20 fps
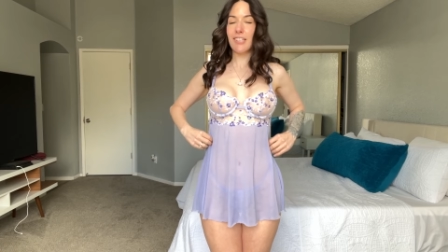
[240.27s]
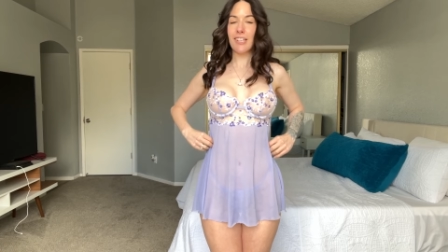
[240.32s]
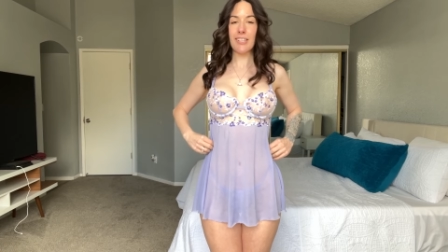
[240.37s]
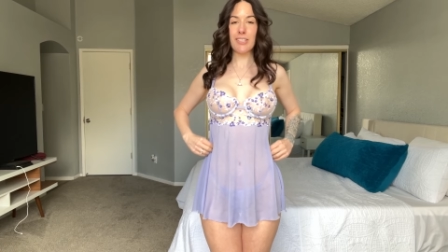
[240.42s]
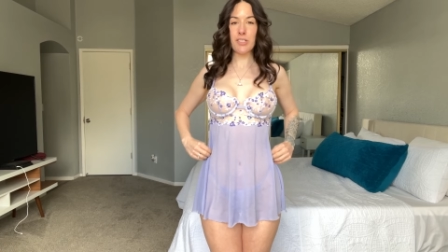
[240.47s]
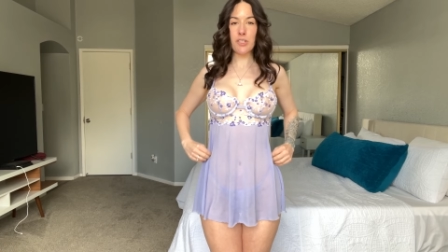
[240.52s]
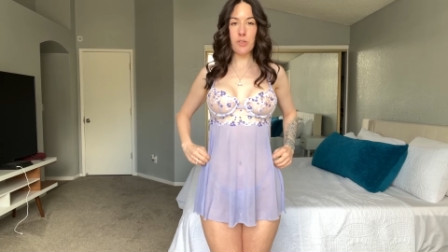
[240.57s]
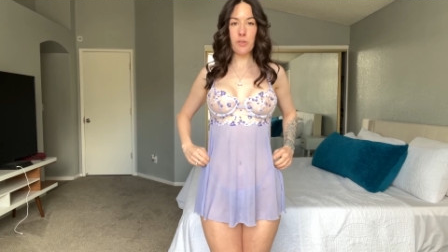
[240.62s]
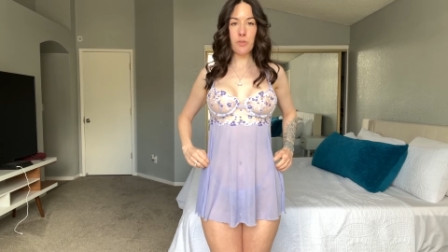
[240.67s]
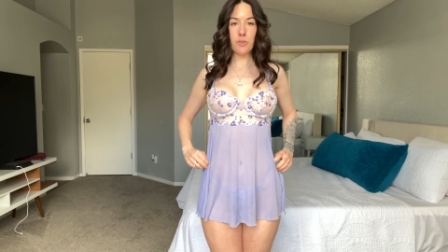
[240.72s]
like
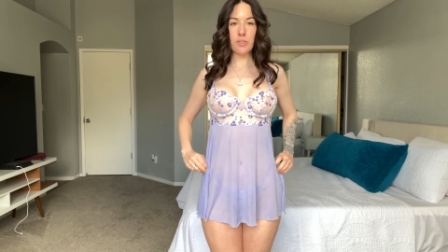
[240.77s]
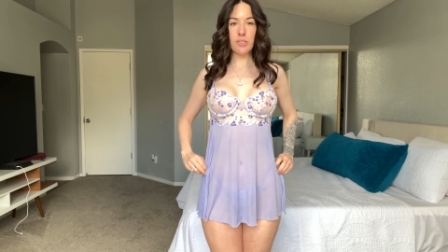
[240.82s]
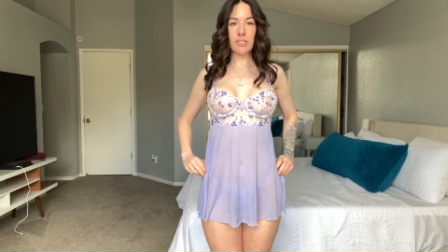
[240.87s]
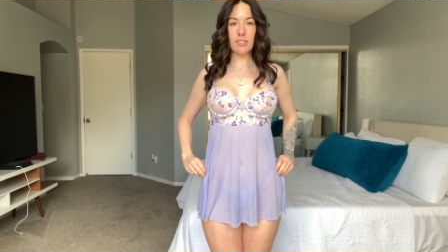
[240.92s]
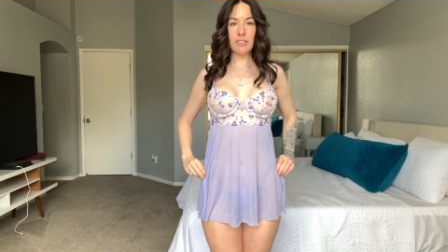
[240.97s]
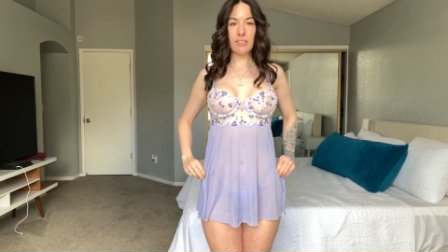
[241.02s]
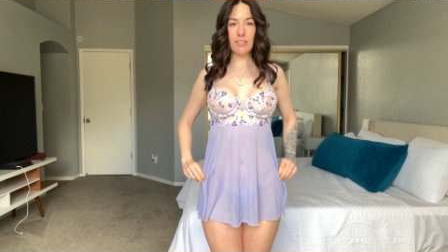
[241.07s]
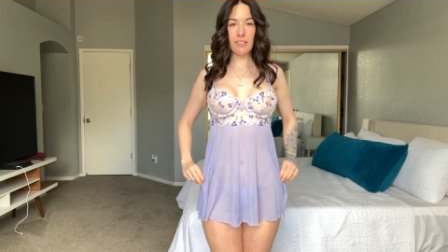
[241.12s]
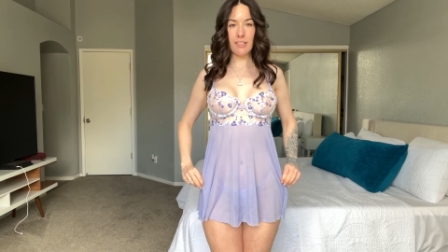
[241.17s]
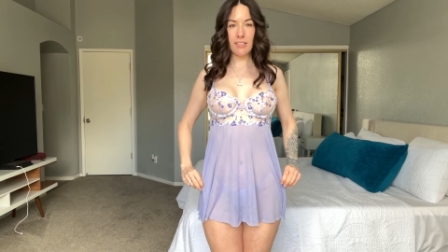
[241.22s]
two
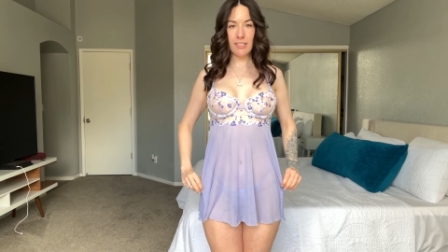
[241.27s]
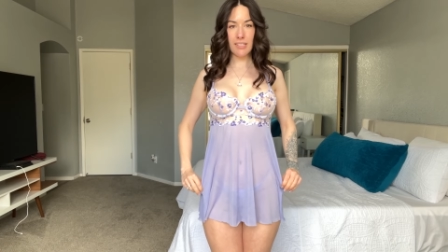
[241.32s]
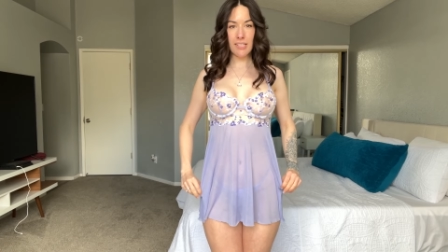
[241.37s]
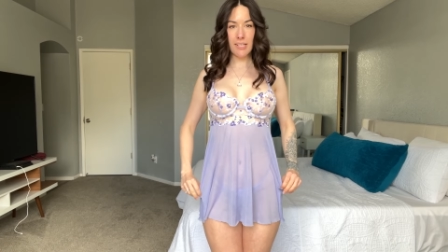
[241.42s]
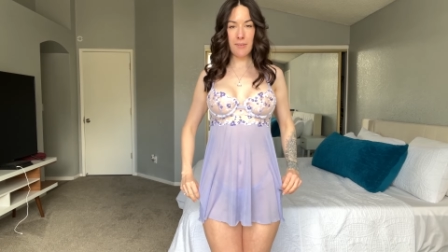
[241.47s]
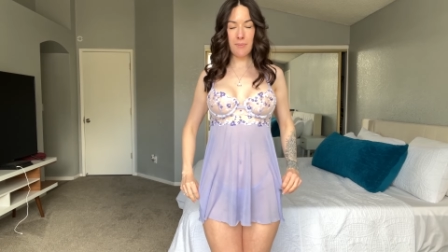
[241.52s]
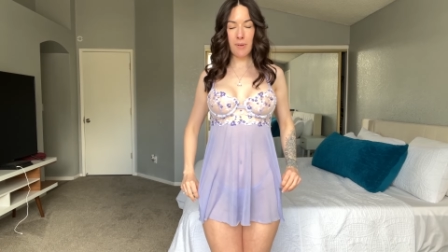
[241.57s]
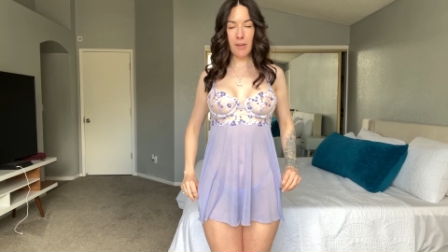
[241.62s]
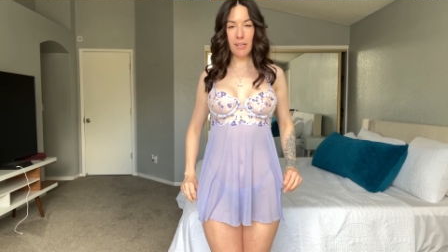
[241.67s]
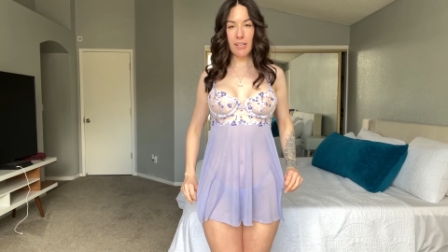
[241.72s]

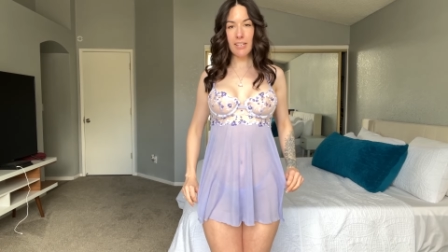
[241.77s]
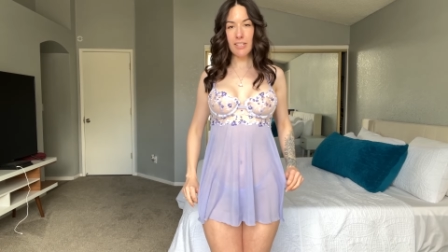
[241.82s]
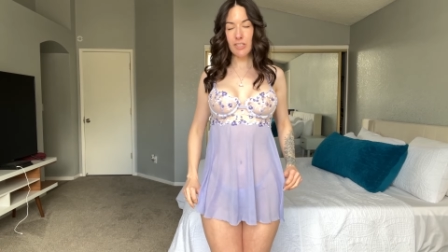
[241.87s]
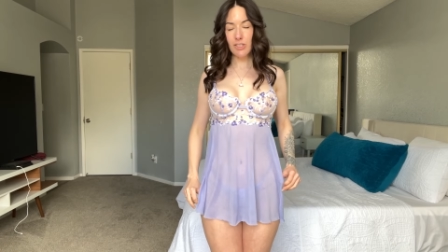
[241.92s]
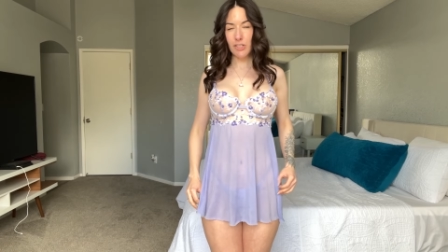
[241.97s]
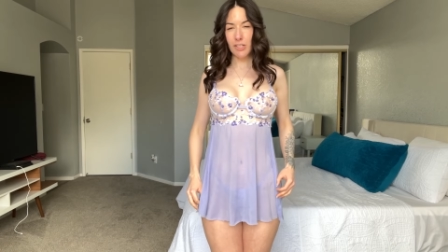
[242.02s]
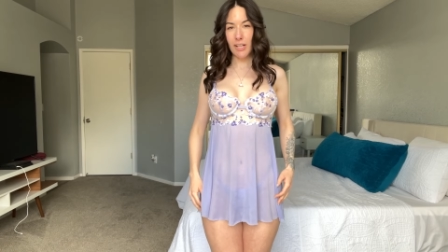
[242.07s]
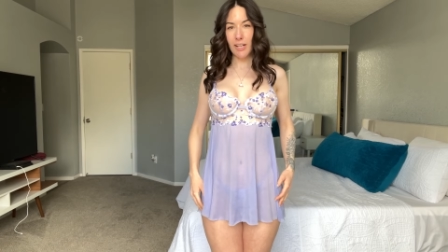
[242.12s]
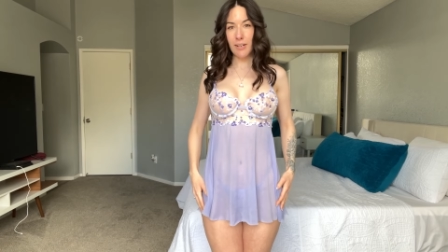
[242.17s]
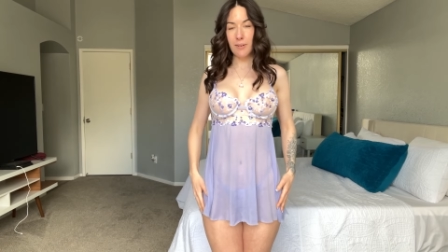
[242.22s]
seam on each
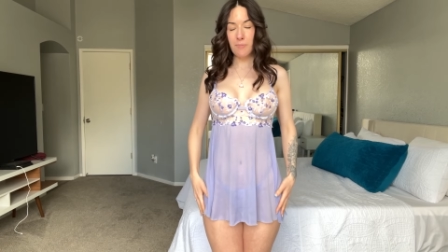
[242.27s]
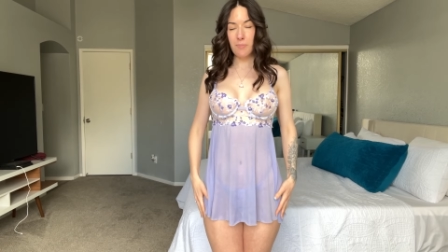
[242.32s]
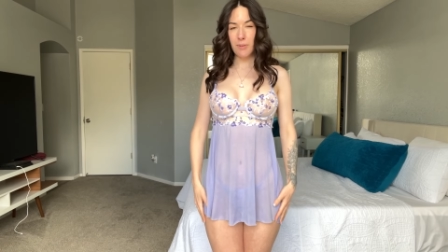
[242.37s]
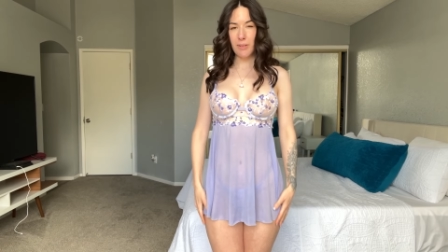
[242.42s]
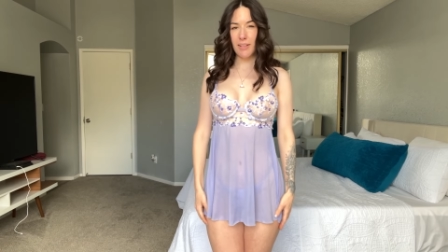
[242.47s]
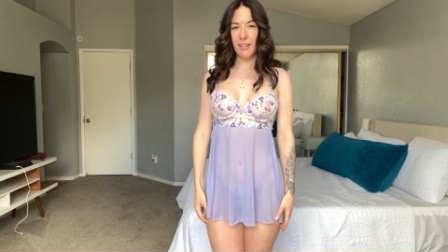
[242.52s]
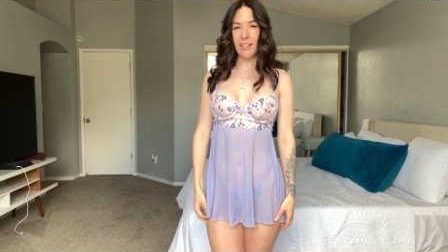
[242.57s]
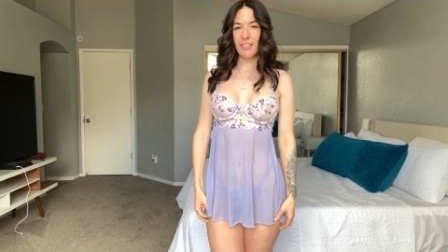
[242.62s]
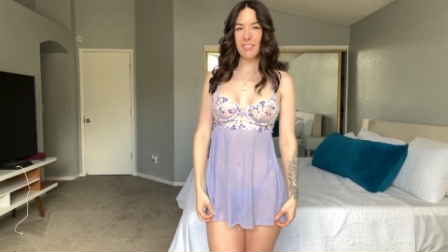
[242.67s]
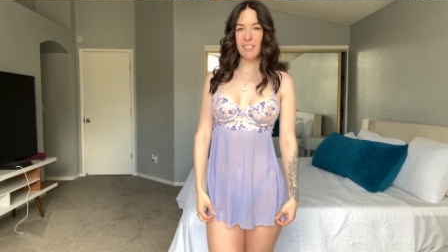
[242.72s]
side, but
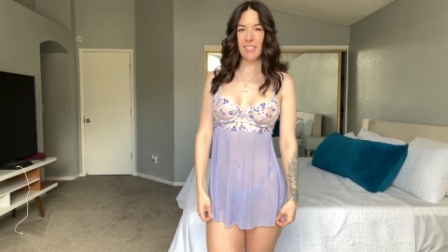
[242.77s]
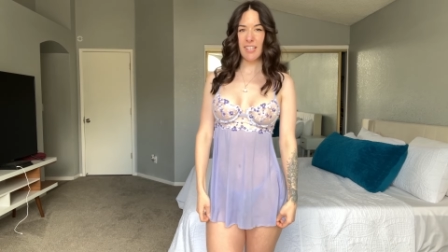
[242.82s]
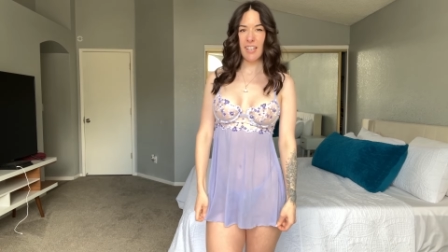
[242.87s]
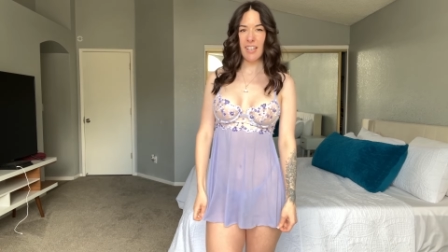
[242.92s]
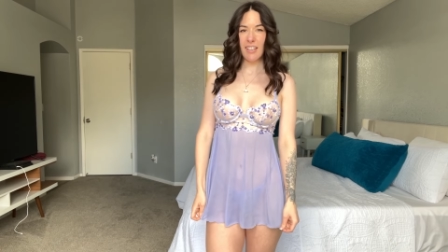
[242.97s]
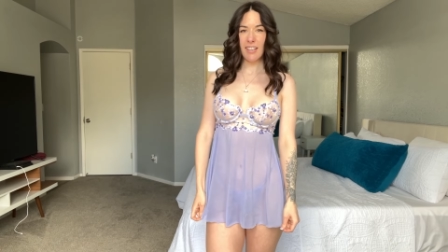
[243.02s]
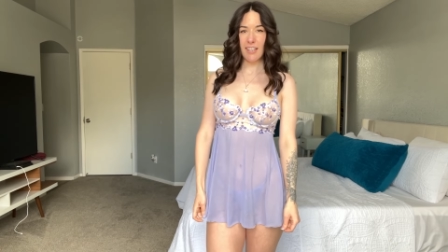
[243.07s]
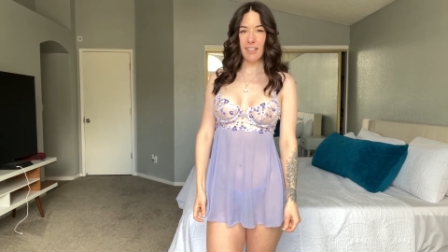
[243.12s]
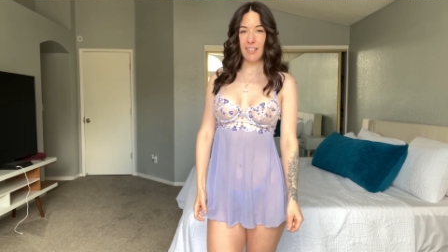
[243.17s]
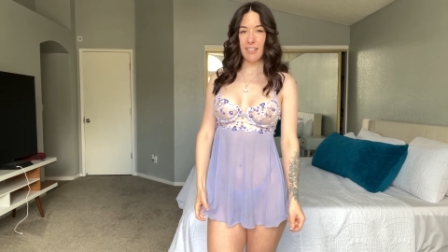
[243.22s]
that's it.